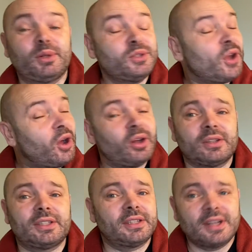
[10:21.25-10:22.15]

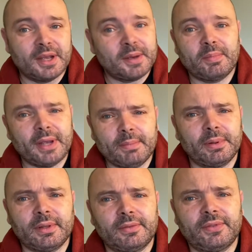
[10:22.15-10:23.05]
not
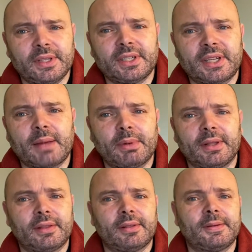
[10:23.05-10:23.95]
people for the
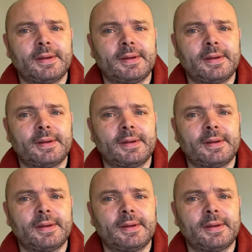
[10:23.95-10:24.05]
Sabbath.